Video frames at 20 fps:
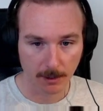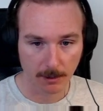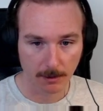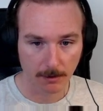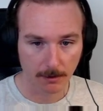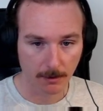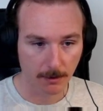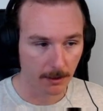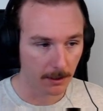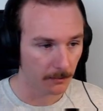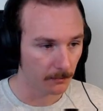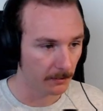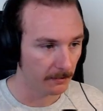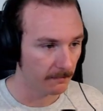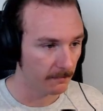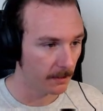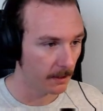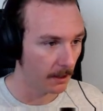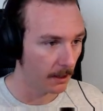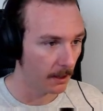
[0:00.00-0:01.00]
Then we've
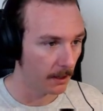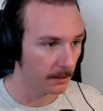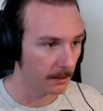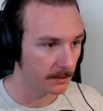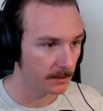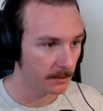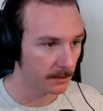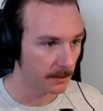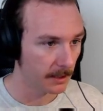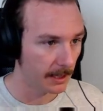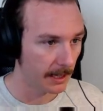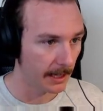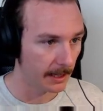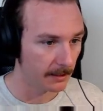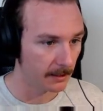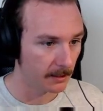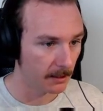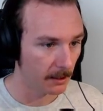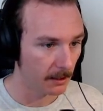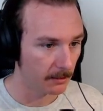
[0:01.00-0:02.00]
got add
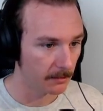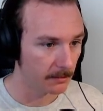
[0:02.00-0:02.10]
to cart.